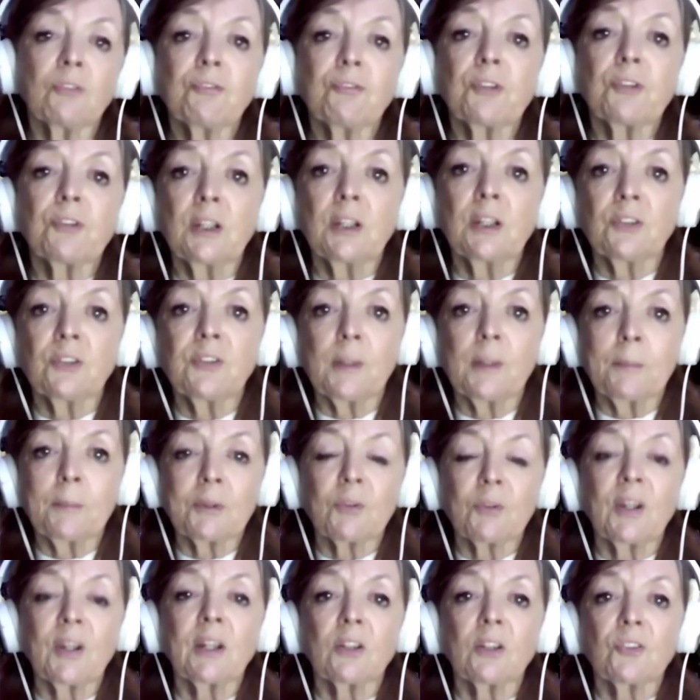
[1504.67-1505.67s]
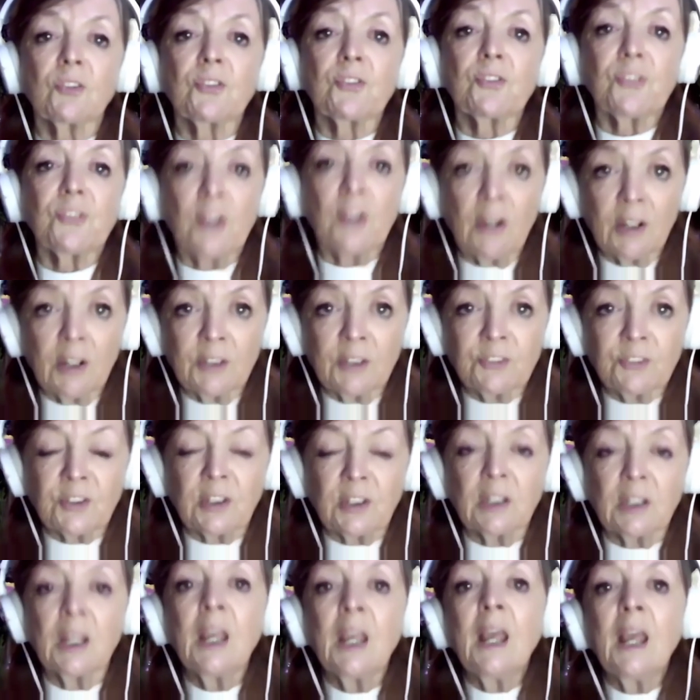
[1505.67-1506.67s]
free and democratic
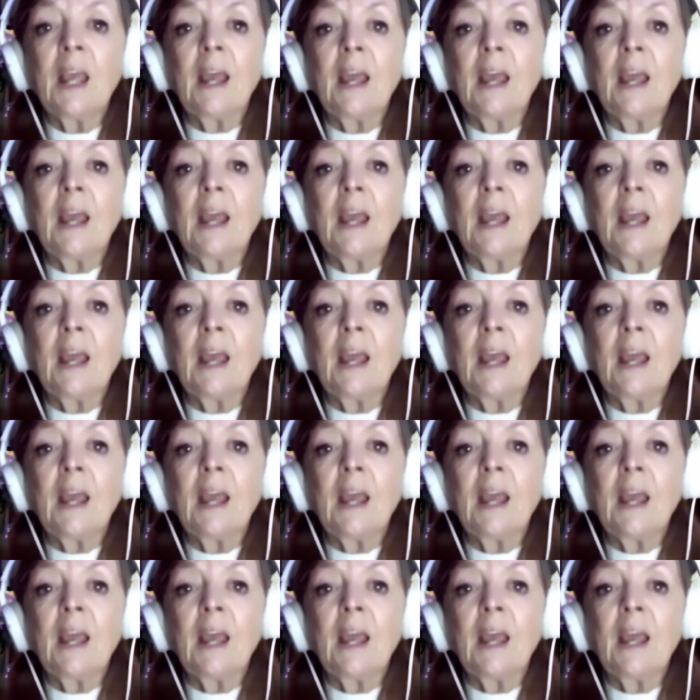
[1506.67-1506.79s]
society